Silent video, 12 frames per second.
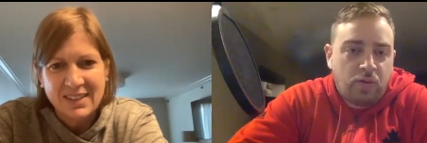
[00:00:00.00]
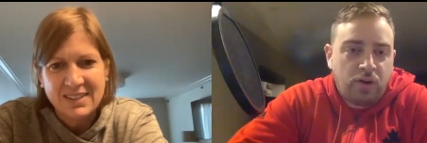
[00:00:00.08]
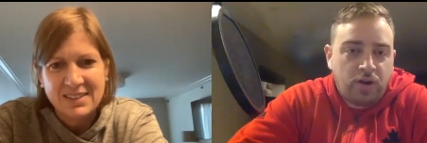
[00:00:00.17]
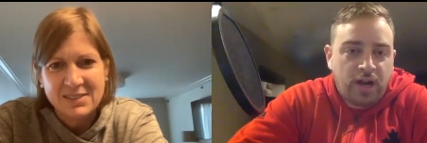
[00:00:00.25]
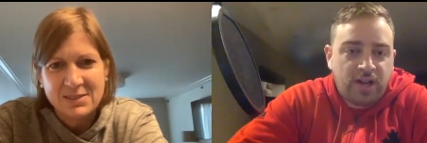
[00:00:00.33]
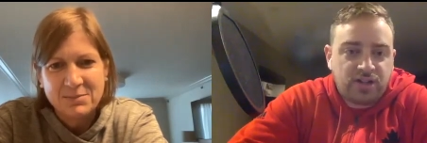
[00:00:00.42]
Speaker 1: do
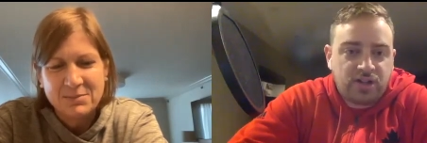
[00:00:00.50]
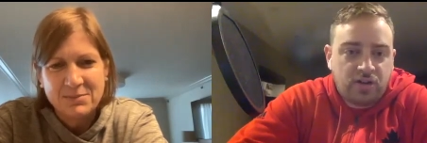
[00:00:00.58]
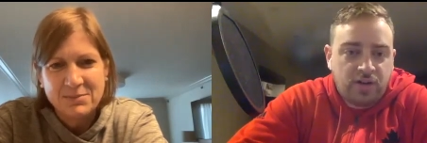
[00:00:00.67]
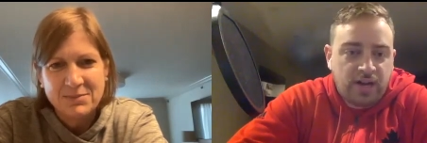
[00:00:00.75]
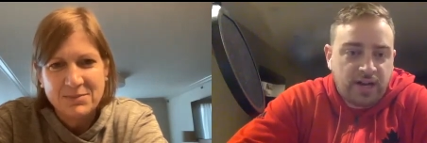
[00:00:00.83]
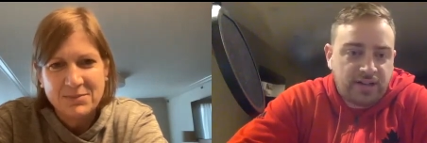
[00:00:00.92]
you guys
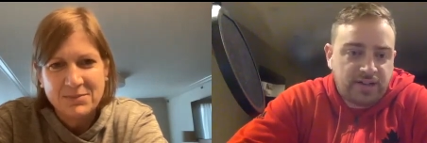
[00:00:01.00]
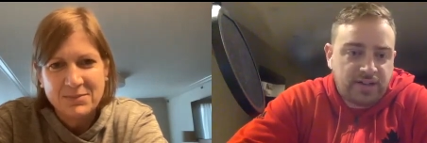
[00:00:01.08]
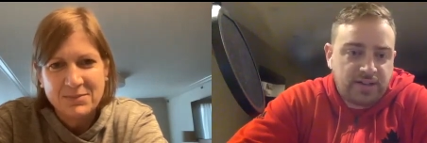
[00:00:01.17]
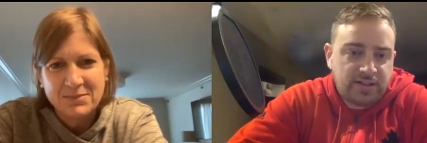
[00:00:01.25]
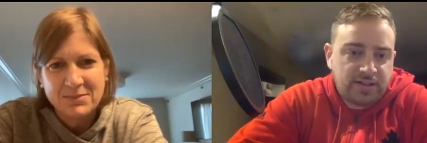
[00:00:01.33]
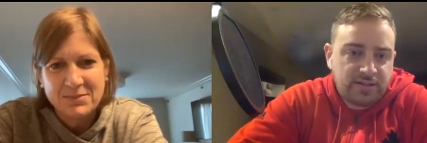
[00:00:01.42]
go
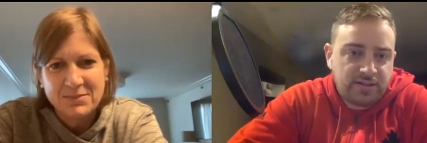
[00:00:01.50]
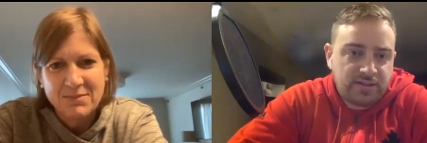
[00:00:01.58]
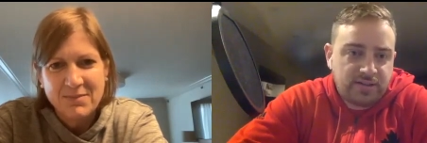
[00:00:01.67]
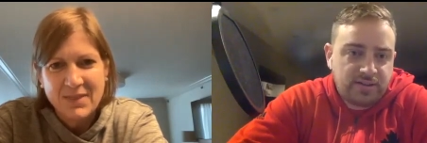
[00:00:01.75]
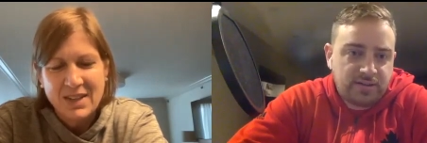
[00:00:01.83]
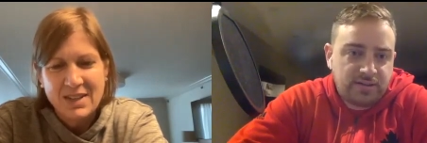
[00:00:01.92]
next?
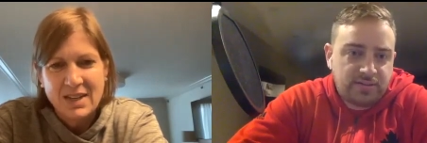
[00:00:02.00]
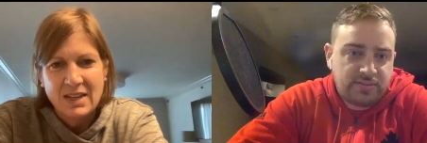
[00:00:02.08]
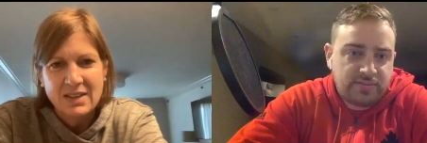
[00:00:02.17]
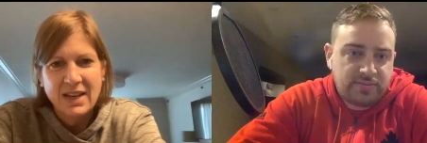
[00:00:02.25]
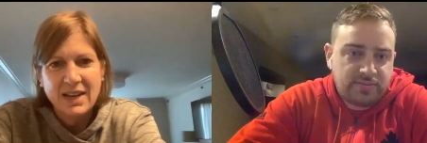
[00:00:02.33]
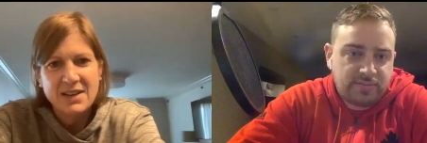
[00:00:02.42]

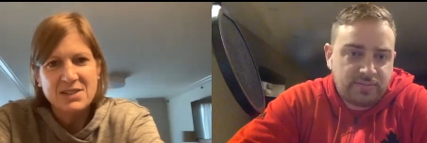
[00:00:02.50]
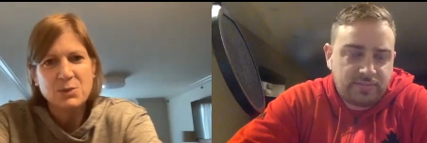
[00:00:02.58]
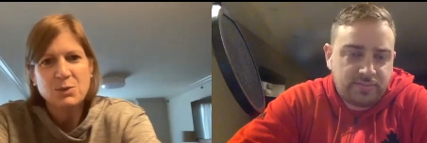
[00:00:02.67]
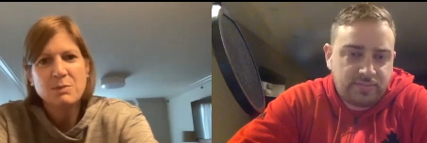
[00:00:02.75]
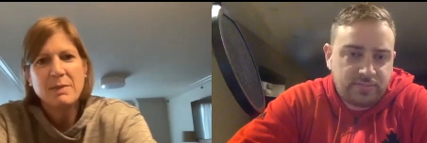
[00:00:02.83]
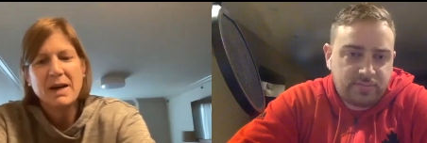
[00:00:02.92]
Speaker 2: Yeah, so
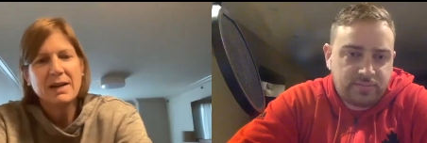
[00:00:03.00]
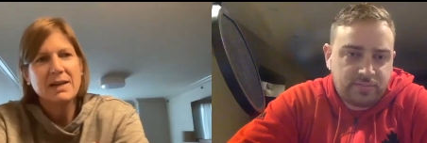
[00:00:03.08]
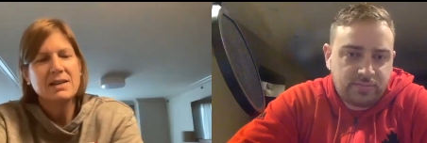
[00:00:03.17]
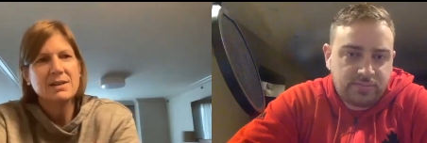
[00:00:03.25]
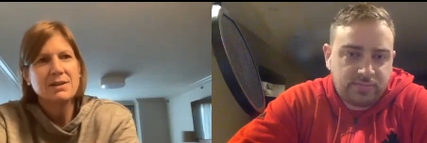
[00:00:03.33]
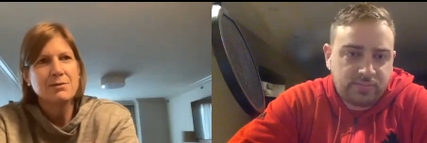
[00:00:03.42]
we're back
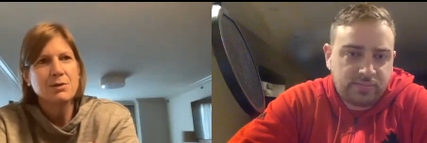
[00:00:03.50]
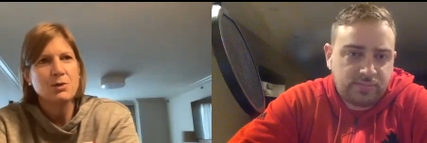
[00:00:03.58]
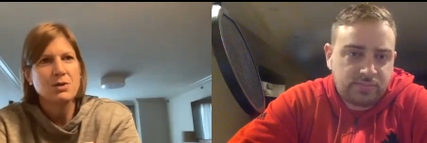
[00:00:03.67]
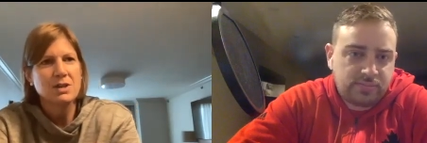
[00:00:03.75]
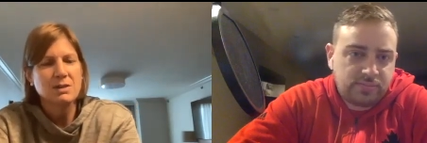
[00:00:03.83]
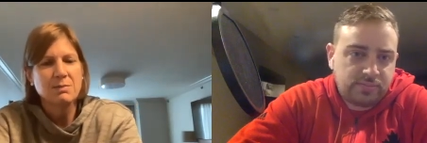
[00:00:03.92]
here
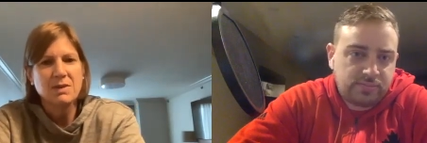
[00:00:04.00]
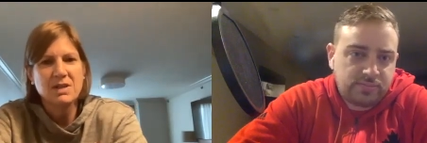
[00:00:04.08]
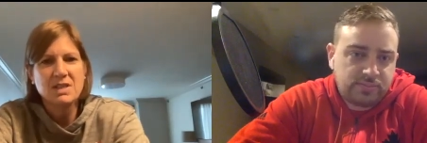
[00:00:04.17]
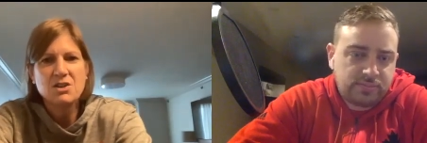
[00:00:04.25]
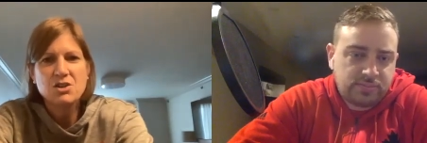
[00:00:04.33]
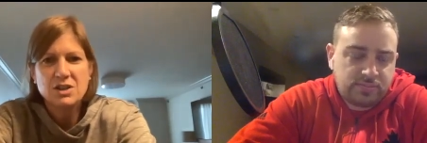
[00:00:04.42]
for
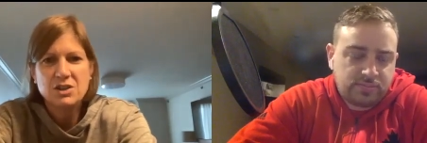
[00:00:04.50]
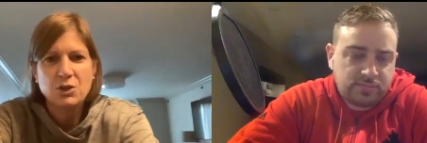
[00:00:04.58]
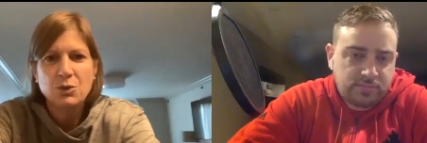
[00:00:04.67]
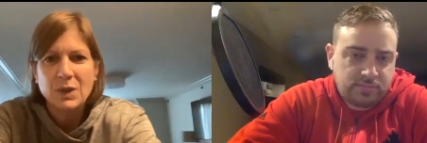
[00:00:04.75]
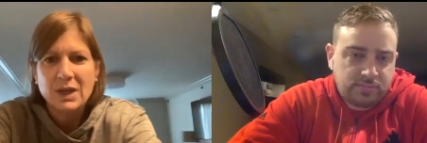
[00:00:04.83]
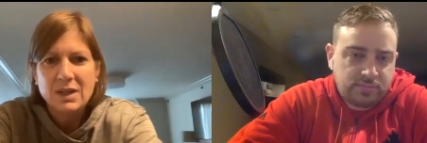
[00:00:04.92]
essentially
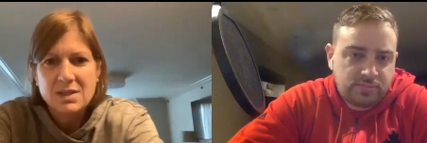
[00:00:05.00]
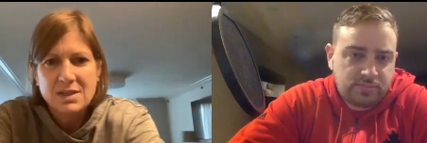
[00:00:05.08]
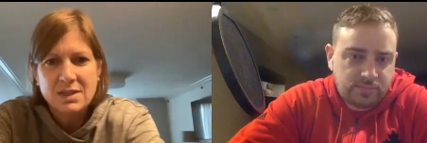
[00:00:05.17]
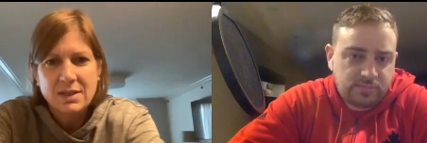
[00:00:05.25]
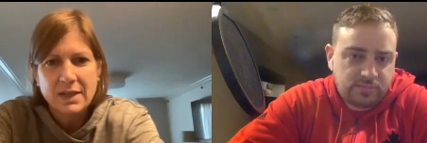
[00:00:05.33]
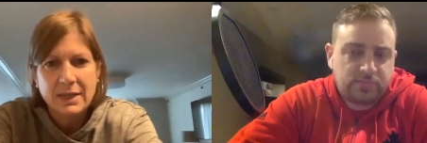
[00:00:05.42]
two
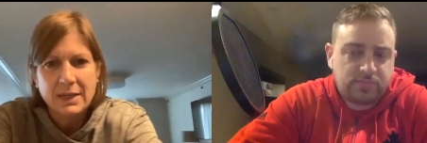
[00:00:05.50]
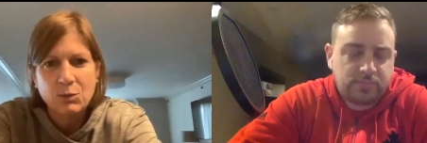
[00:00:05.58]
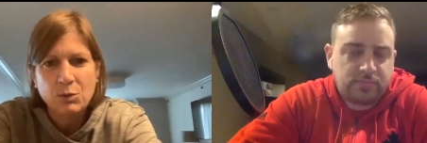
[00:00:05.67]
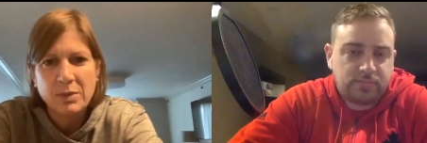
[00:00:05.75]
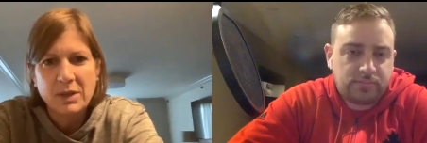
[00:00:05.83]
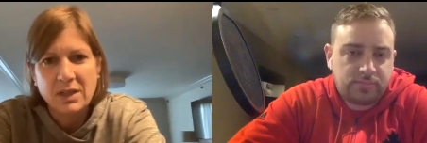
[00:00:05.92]
weeks. Uh,
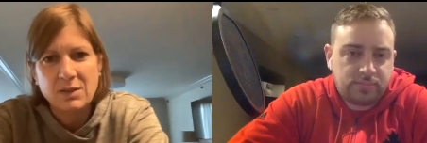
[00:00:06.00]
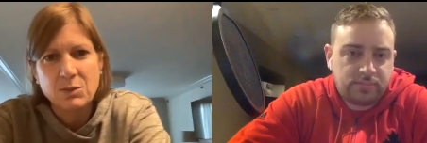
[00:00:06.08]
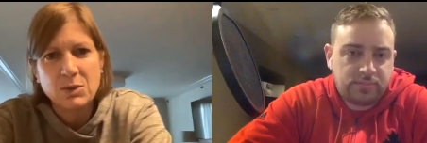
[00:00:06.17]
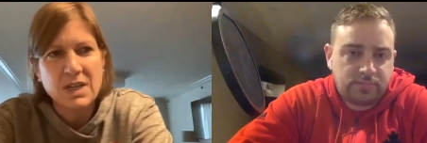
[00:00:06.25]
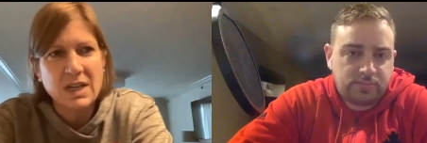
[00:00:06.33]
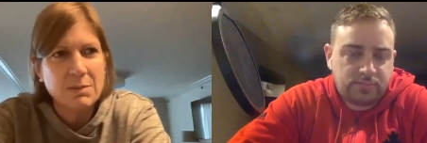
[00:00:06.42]
we'll be
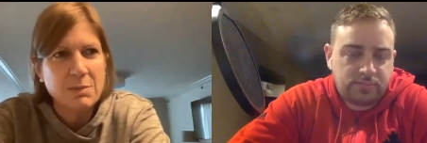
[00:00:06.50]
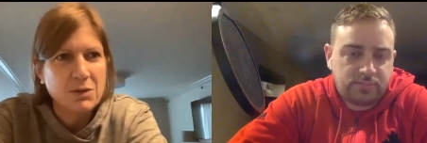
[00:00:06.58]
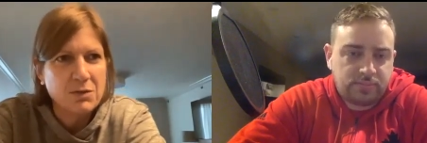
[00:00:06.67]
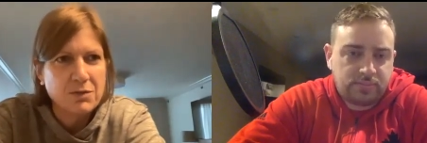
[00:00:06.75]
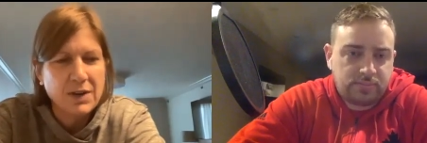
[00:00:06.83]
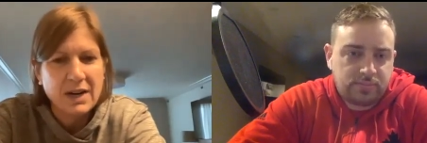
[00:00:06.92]
we'll take
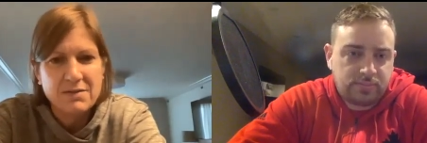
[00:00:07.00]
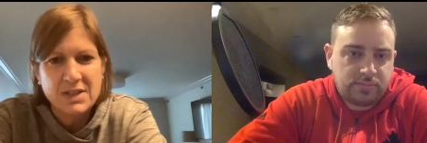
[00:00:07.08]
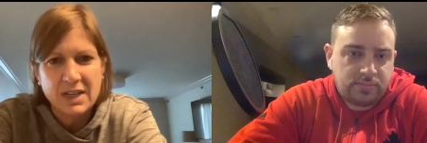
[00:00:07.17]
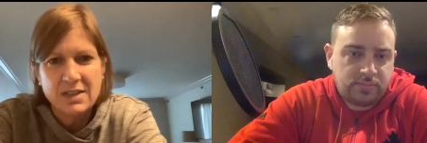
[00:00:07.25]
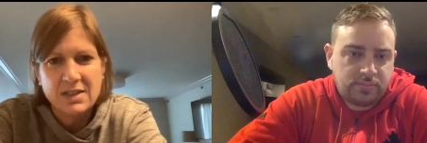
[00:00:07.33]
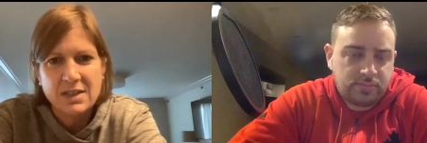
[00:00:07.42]
about five
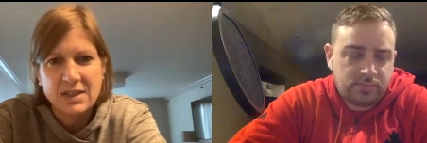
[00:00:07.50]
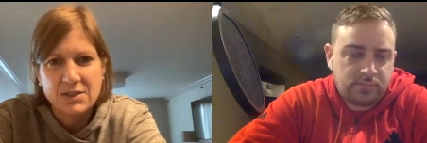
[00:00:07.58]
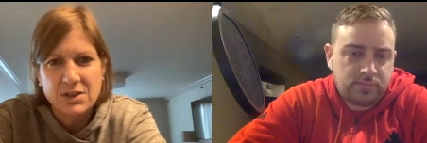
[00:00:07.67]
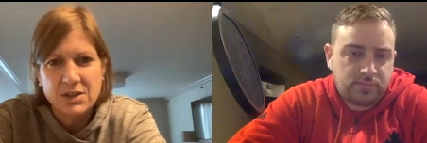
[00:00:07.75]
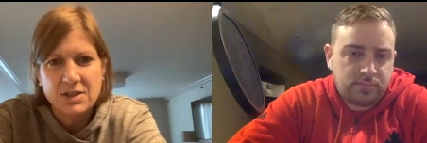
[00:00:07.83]
days here just